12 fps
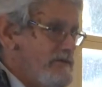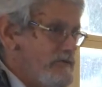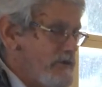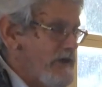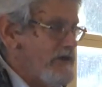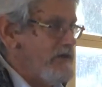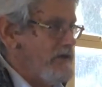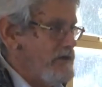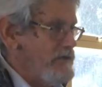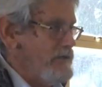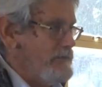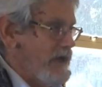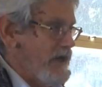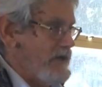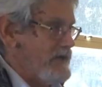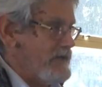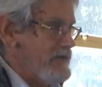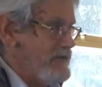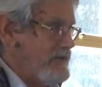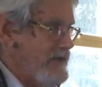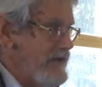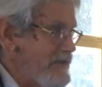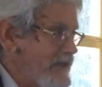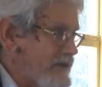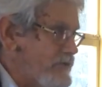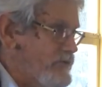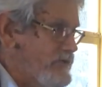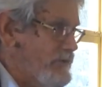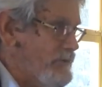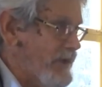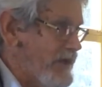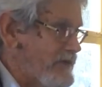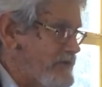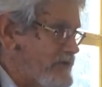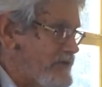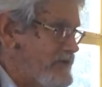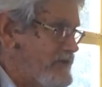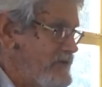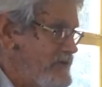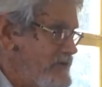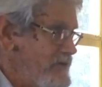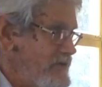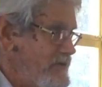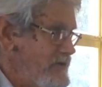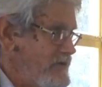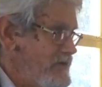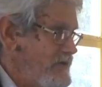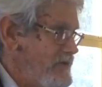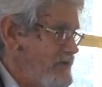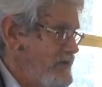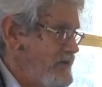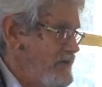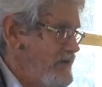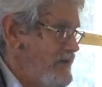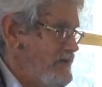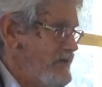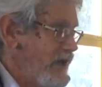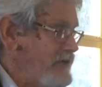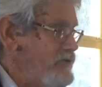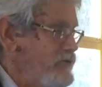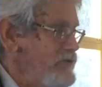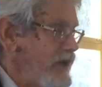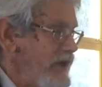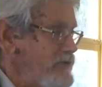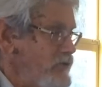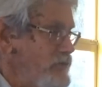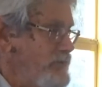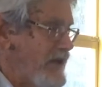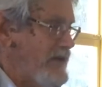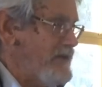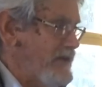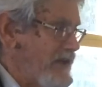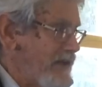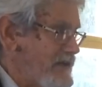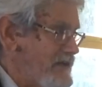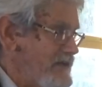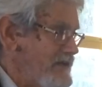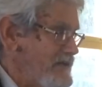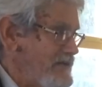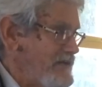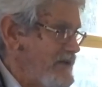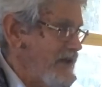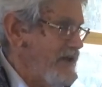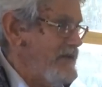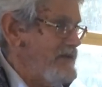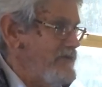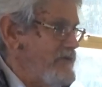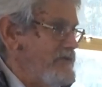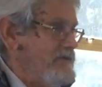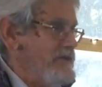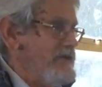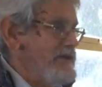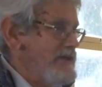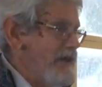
drug on the market in that group of patients. So as good as or better than any of the